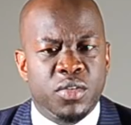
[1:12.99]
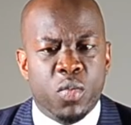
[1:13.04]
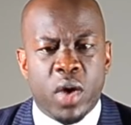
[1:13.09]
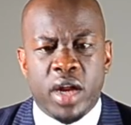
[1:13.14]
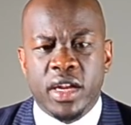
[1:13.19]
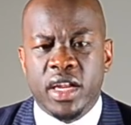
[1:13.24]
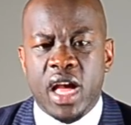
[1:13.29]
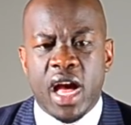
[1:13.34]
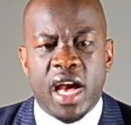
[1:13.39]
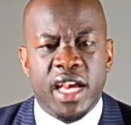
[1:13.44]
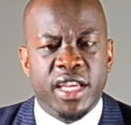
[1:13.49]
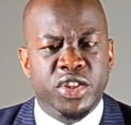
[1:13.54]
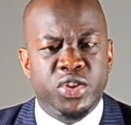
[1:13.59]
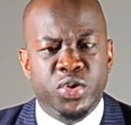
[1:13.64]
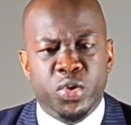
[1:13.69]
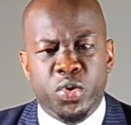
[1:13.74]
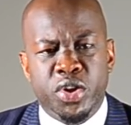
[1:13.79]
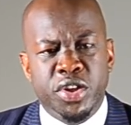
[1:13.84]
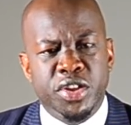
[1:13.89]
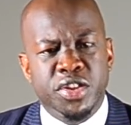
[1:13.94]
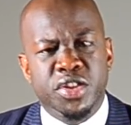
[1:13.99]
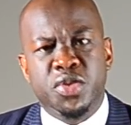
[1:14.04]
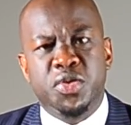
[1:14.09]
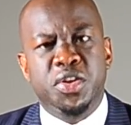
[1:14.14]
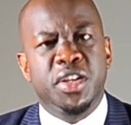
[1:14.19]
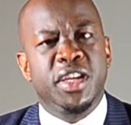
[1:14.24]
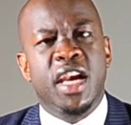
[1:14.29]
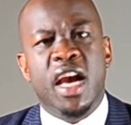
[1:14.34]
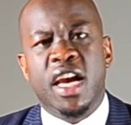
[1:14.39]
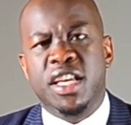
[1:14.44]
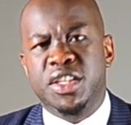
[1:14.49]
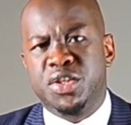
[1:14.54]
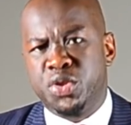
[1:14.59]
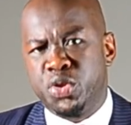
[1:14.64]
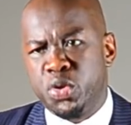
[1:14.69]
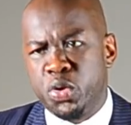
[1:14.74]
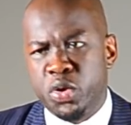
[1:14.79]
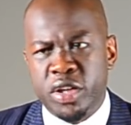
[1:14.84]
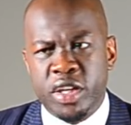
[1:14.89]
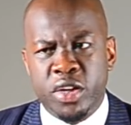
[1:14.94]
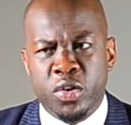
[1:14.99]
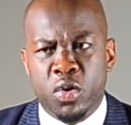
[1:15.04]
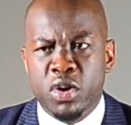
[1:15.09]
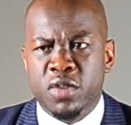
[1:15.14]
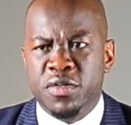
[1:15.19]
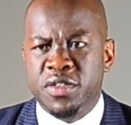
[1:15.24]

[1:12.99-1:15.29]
one guy joins, three guys join, and all